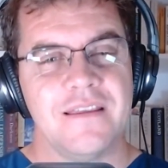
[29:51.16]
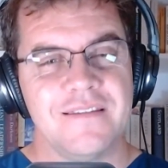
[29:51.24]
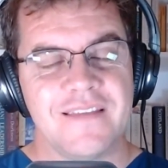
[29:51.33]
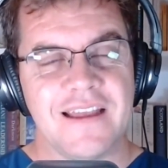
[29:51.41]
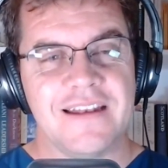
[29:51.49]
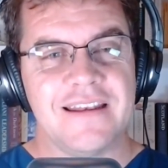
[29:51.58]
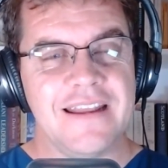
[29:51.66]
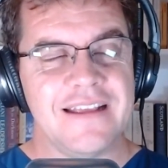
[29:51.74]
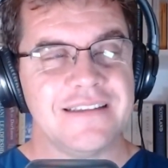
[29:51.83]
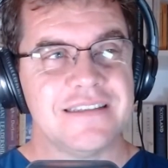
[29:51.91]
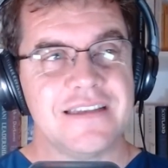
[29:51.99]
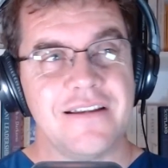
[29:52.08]
Is that
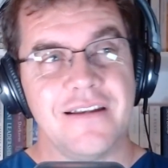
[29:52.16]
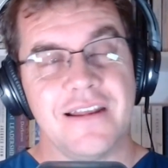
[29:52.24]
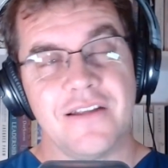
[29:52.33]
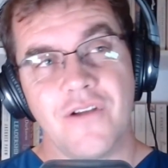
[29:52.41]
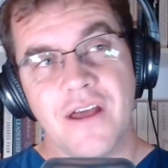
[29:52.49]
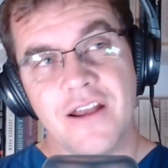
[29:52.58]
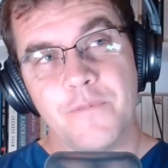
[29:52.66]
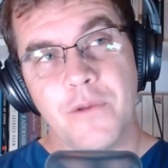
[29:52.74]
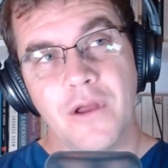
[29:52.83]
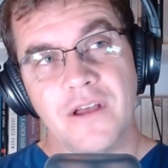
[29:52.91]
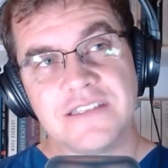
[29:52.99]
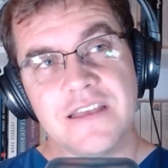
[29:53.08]
necessarily in
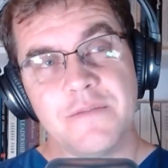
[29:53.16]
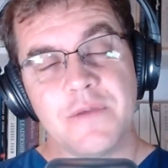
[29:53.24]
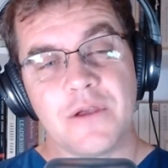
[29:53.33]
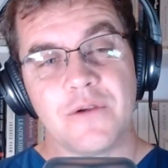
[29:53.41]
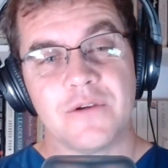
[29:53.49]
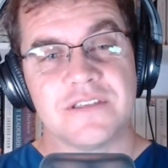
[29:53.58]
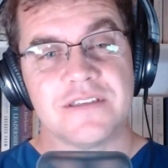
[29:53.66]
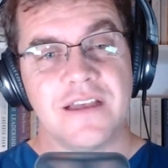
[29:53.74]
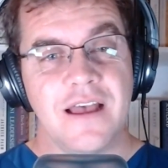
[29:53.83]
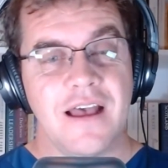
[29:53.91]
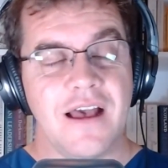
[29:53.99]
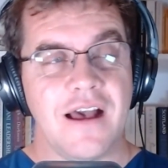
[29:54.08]
rhinoplasty? Because
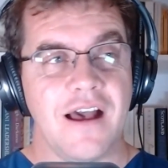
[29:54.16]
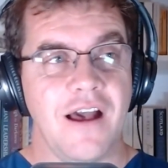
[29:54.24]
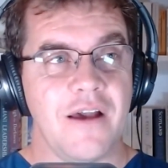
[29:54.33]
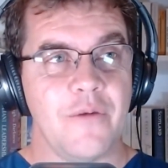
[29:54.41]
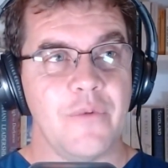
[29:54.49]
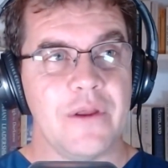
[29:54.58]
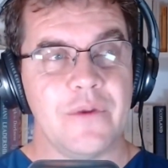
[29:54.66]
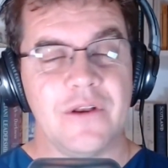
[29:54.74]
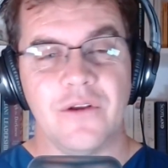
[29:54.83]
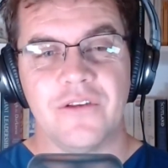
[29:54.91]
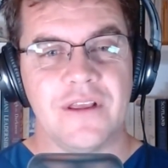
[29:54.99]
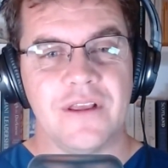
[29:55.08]
we're
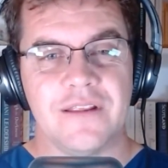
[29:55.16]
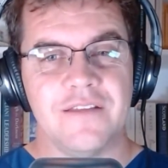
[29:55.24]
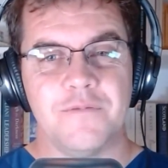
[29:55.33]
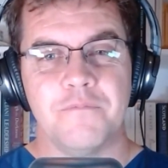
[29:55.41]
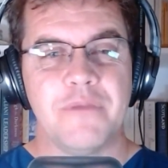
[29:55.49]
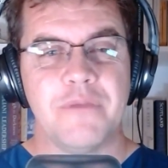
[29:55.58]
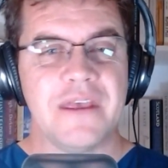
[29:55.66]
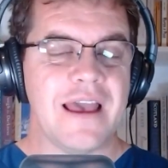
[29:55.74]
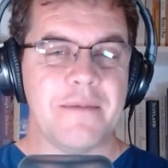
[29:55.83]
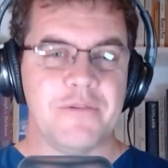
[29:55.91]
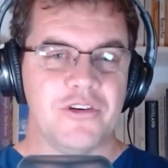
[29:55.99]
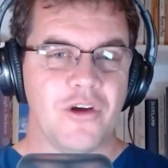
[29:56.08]
not doing these big
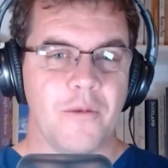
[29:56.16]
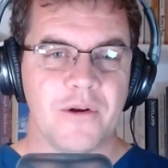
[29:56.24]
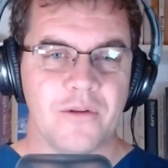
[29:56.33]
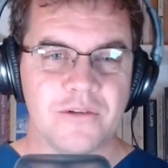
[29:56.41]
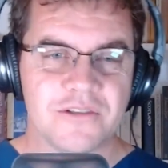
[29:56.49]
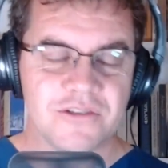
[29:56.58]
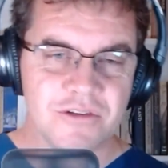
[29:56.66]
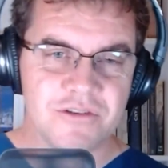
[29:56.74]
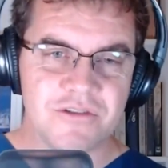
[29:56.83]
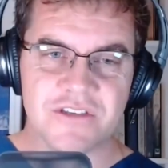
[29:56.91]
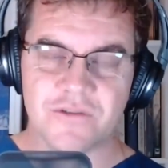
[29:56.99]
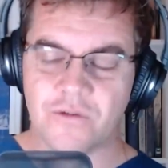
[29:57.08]
abdominal
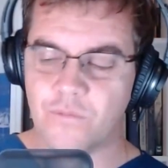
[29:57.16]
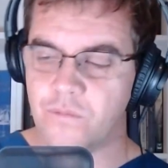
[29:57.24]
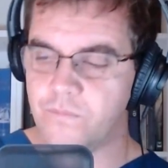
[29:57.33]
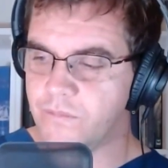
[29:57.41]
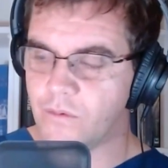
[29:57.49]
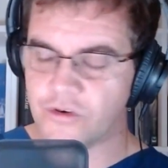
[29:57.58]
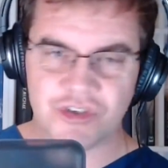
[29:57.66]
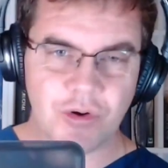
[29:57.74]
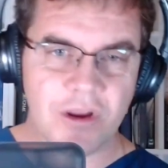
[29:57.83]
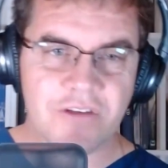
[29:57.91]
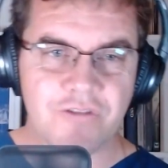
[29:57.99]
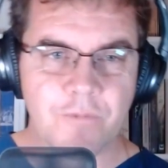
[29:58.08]
surgeries or
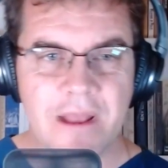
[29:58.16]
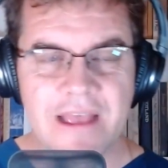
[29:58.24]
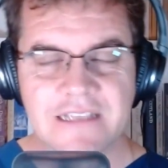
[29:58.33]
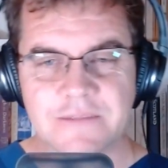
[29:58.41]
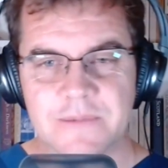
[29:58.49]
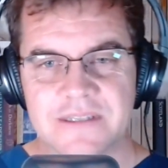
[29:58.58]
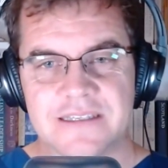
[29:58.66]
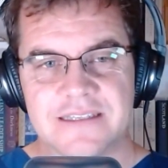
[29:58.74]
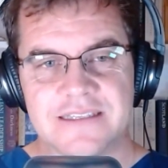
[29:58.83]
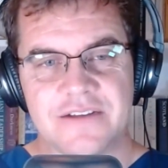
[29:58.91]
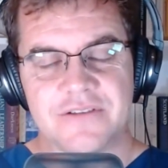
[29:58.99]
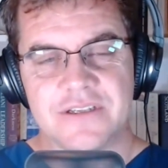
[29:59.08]
joint replacements, et
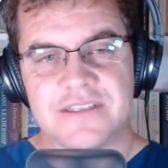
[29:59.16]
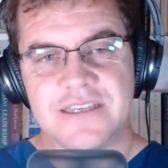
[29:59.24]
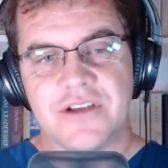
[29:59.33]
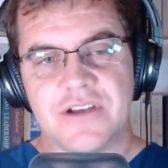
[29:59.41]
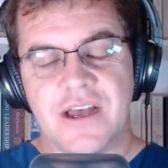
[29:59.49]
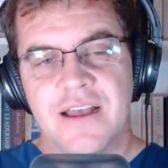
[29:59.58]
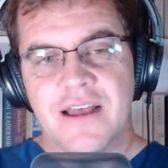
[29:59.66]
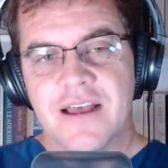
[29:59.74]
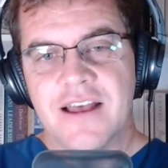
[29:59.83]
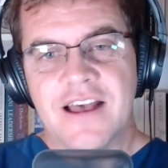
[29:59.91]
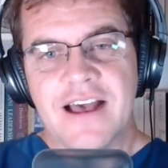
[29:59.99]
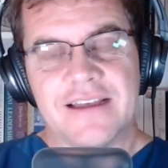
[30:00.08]
cetera, et cetera.
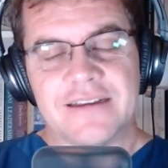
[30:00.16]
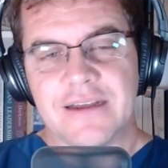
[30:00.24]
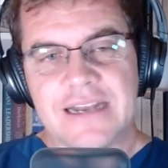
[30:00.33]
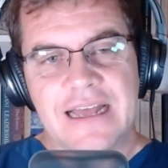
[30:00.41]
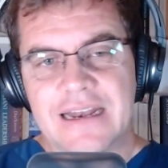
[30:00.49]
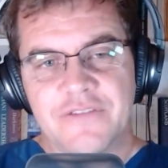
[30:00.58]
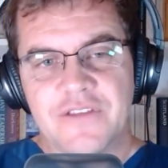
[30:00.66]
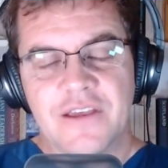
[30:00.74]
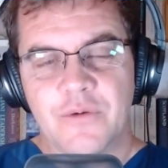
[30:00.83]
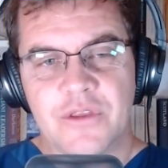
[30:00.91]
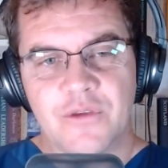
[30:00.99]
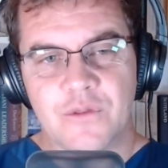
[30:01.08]
I'd love to
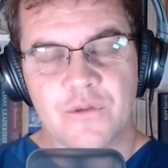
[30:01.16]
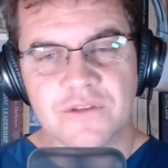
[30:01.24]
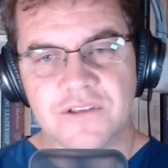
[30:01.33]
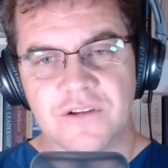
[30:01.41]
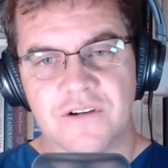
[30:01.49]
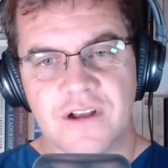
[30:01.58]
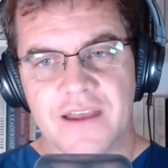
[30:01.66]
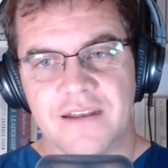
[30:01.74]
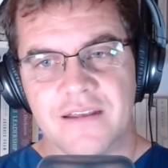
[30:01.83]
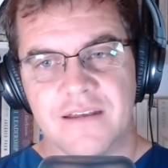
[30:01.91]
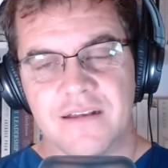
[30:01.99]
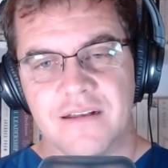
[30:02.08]
hear what your thoughts are on that.